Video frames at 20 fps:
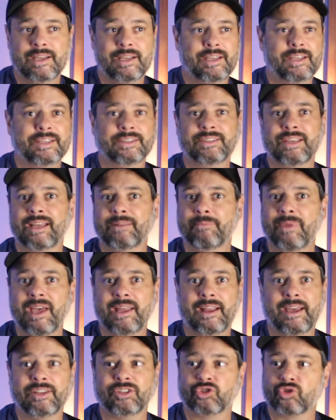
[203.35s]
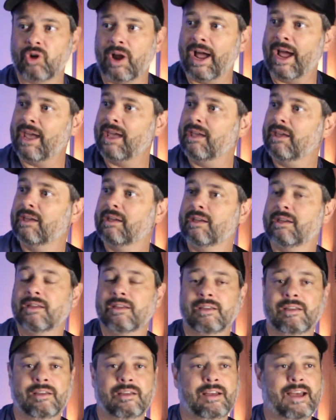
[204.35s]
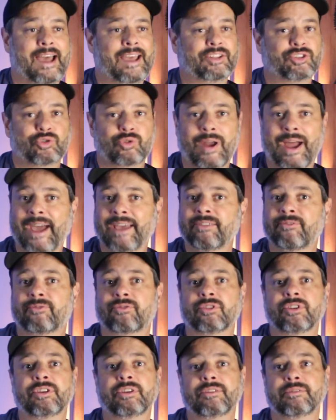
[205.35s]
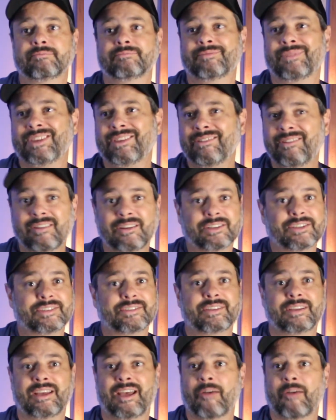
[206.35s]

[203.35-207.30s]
He said, man, I tried for years.